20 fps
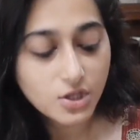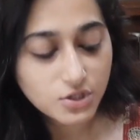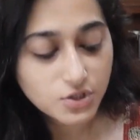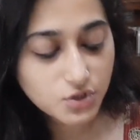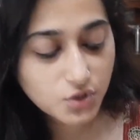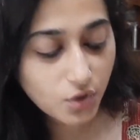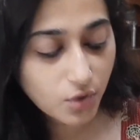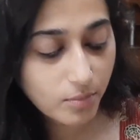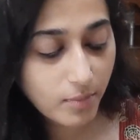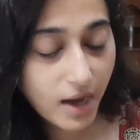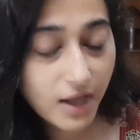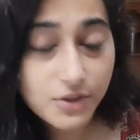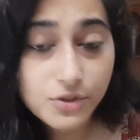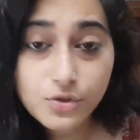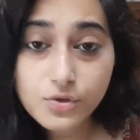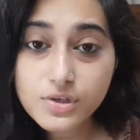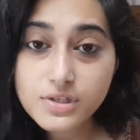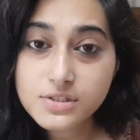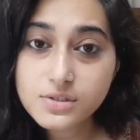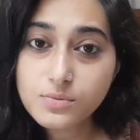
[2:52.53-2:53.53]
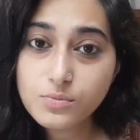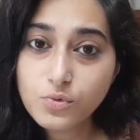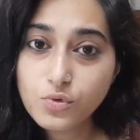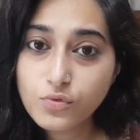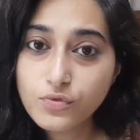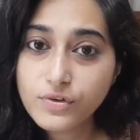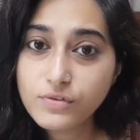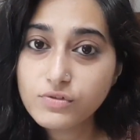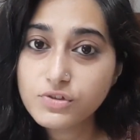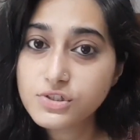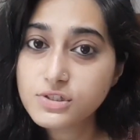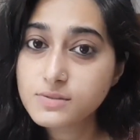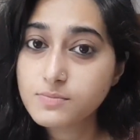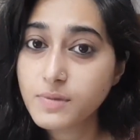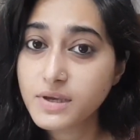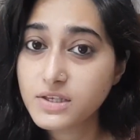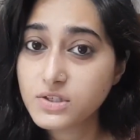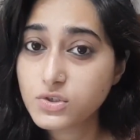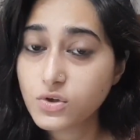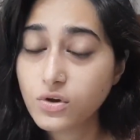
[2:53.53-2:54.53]
So Manto is a movie which is
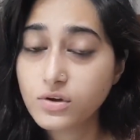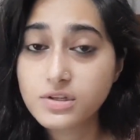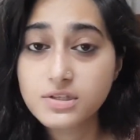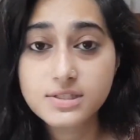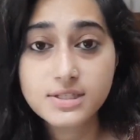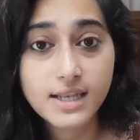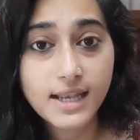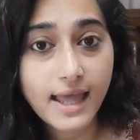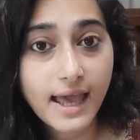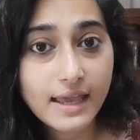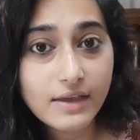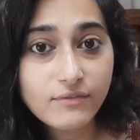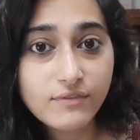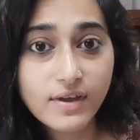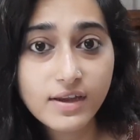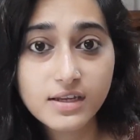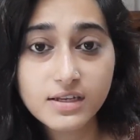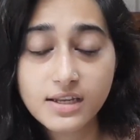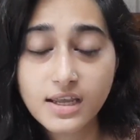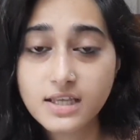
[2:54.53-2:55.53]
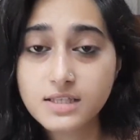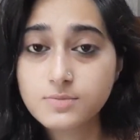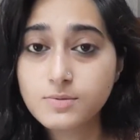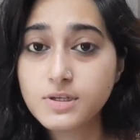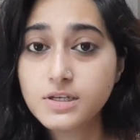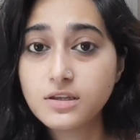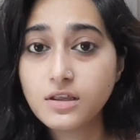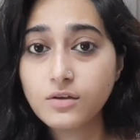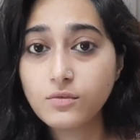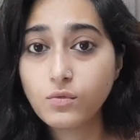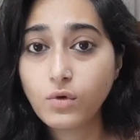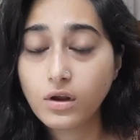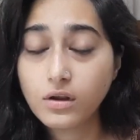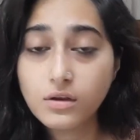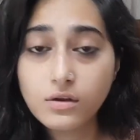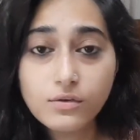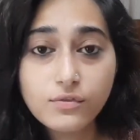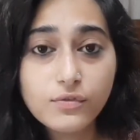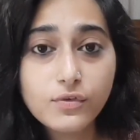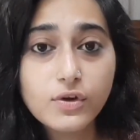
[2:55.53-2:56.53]
based on his life and it has been done
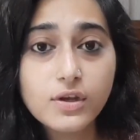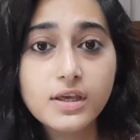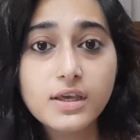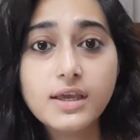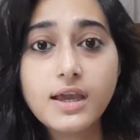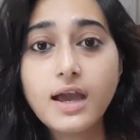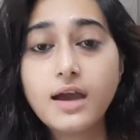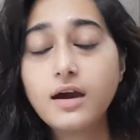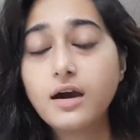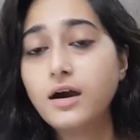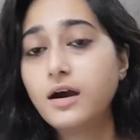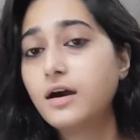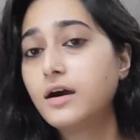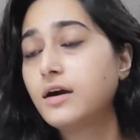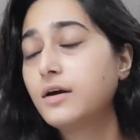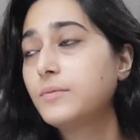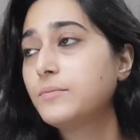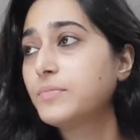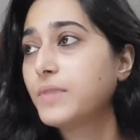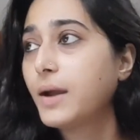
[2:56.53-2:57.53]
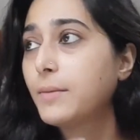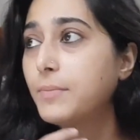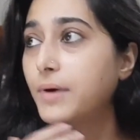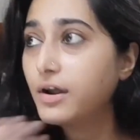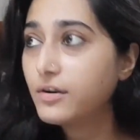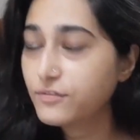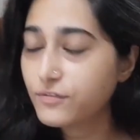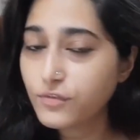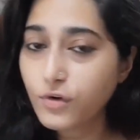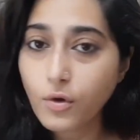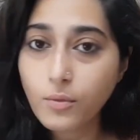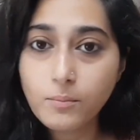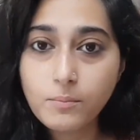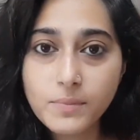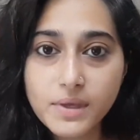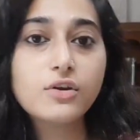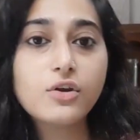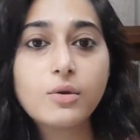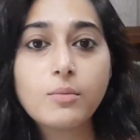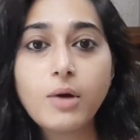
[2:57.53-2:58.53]
wonderfully. Um, apart from
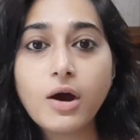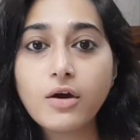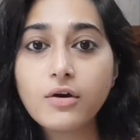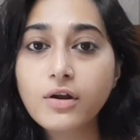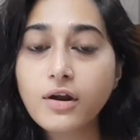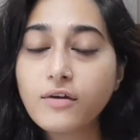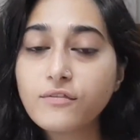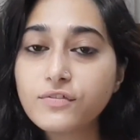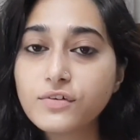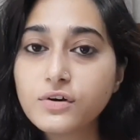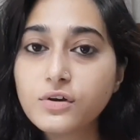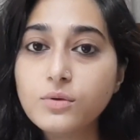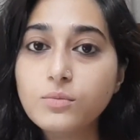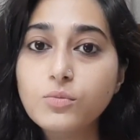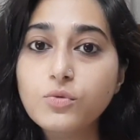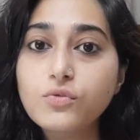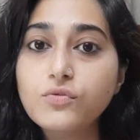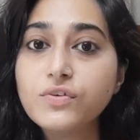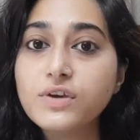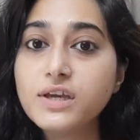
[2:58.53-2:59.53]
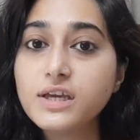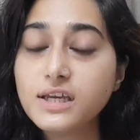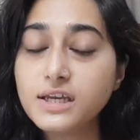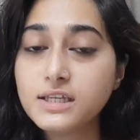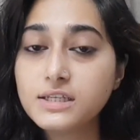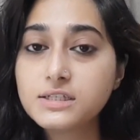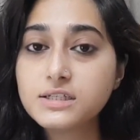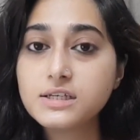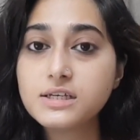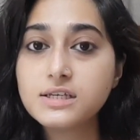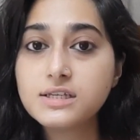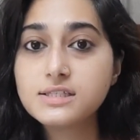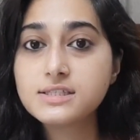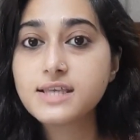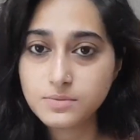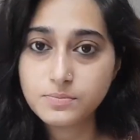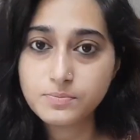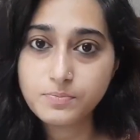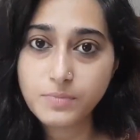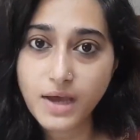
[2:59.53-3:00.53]
being a biographical movie, it
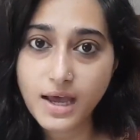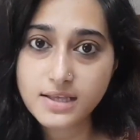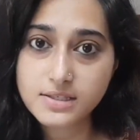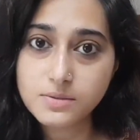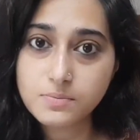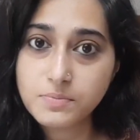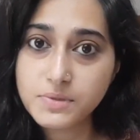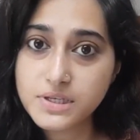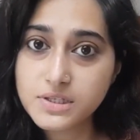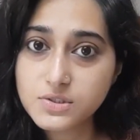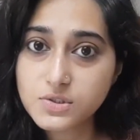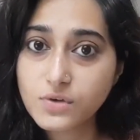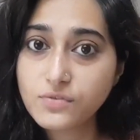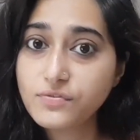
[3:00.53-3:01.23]
is as a piece